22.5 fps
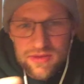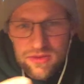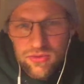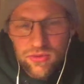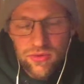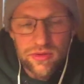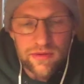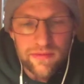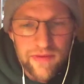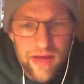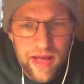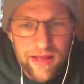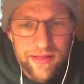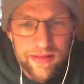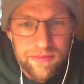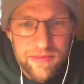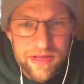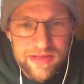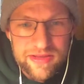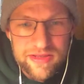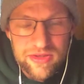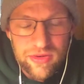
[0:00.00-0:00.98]
sort of
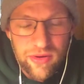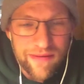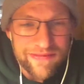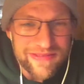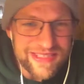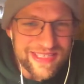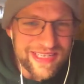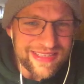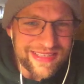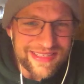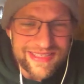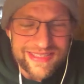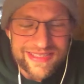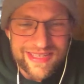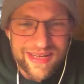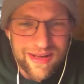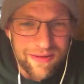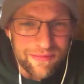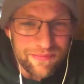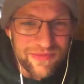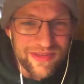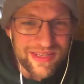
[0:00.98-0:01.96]
element. So I've set these up.